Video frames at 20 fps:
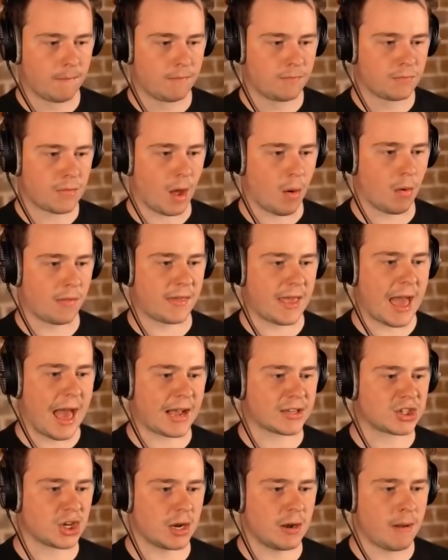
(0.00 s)
I want the
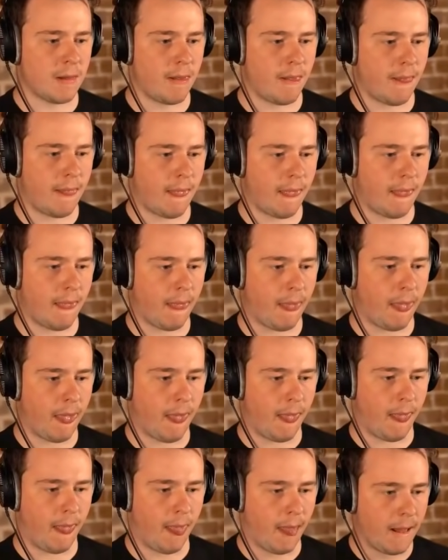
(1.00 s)
action.
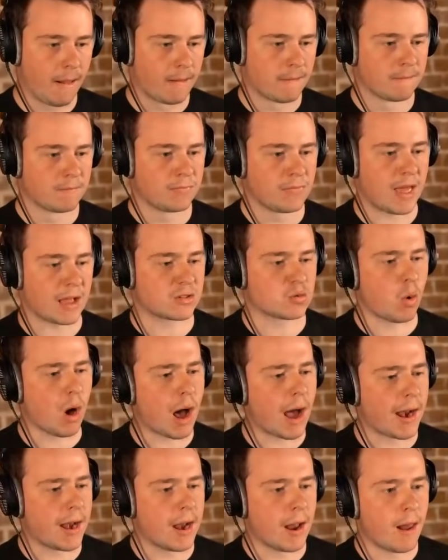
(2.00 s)
That's
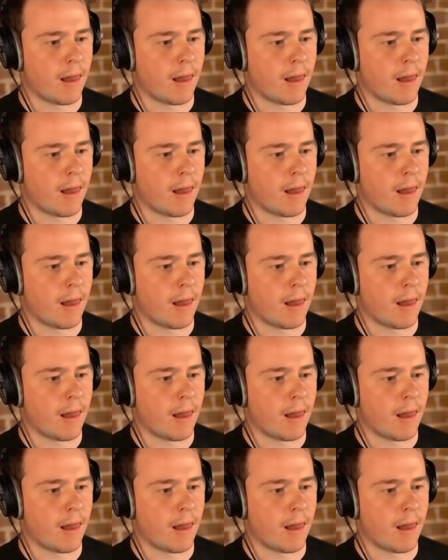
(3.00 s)
one.